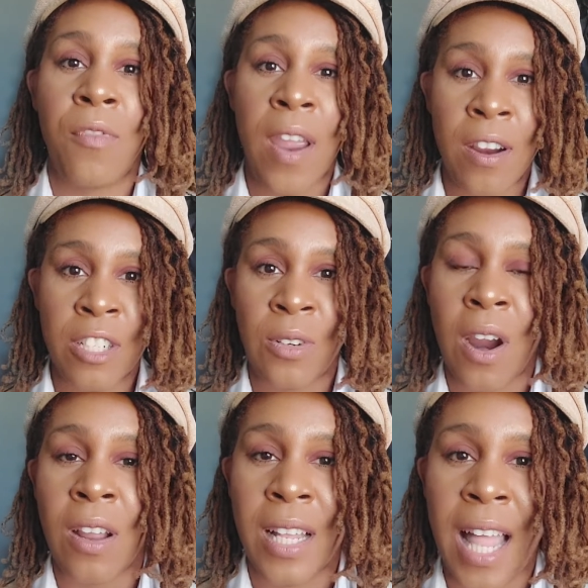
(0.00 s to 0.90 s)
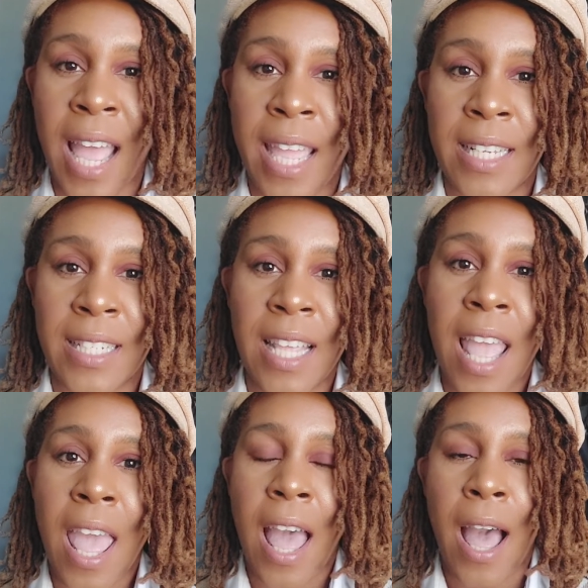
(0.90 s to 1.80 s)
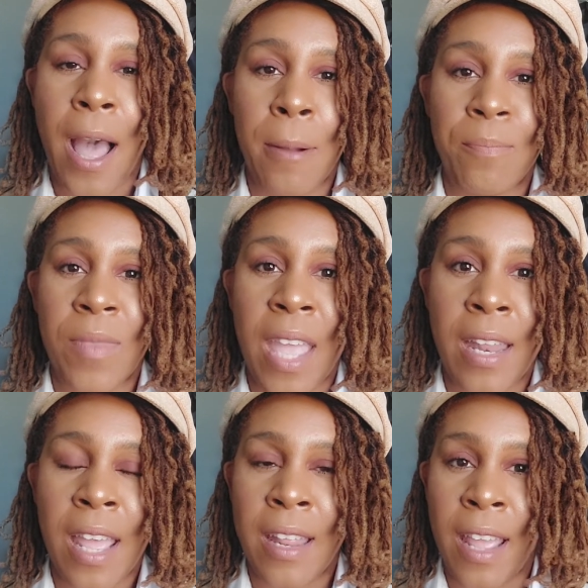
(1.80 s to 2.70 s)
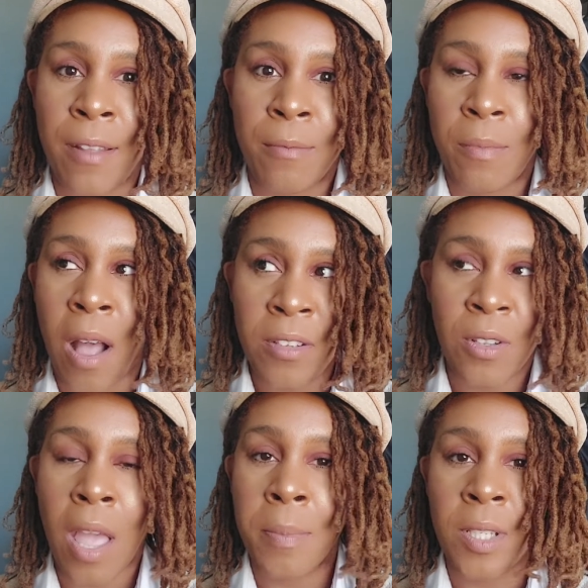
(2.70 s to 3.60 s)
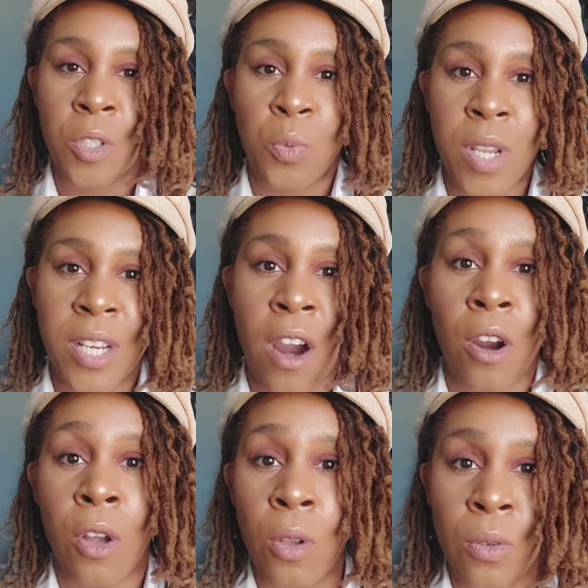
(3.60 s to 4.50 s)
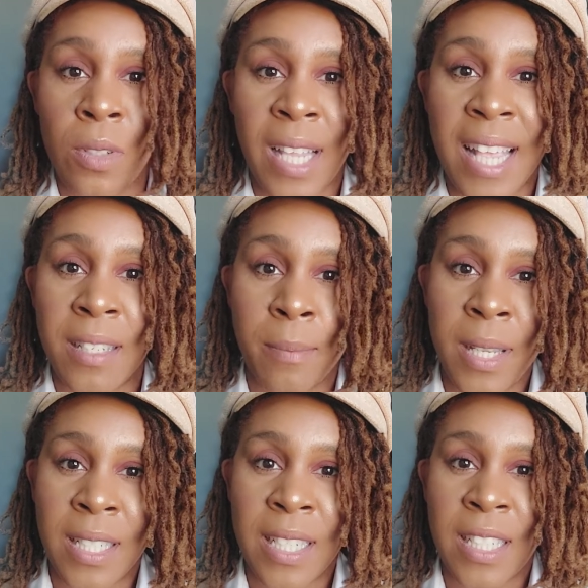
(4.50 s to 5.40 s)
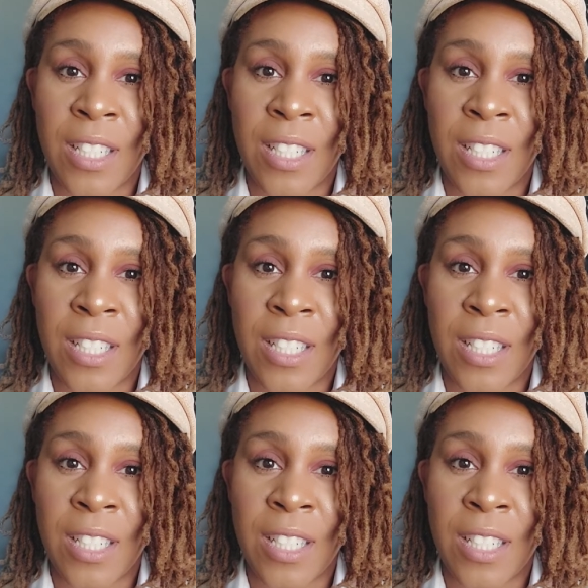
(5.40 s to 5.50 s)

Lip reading: fair to our clients, and also helps us reach our goals as a business.